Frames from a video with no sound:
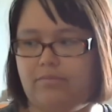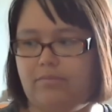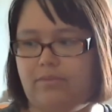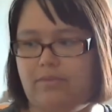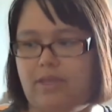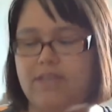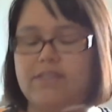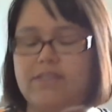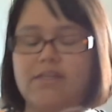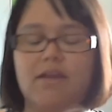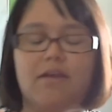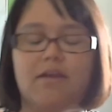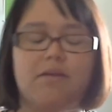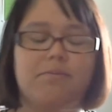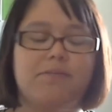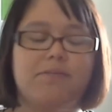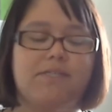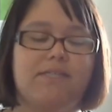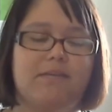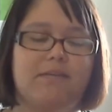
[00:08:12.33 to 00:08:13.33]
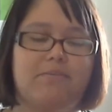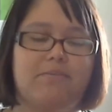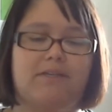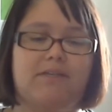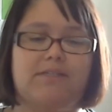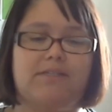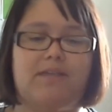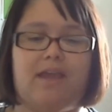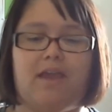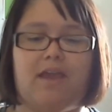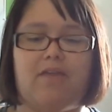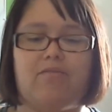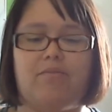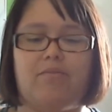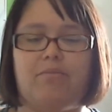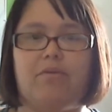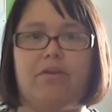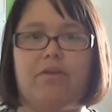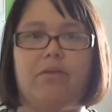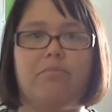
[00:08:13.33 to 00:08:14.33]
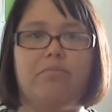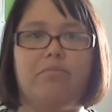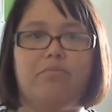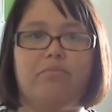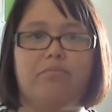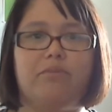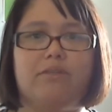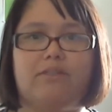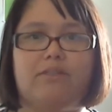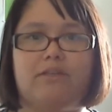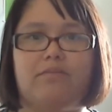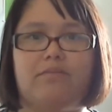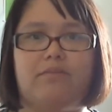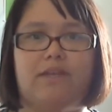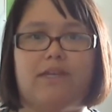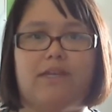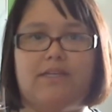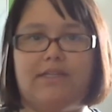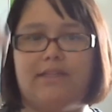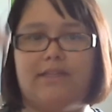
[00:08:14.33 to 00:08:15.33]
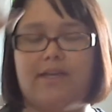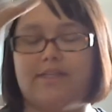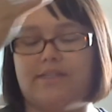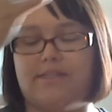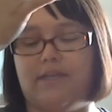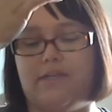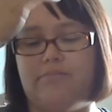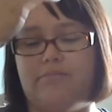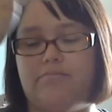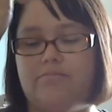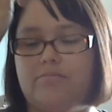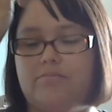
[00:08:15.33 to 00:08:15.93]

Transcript: It's not up to date because I haven't put up the stuff that I did last night.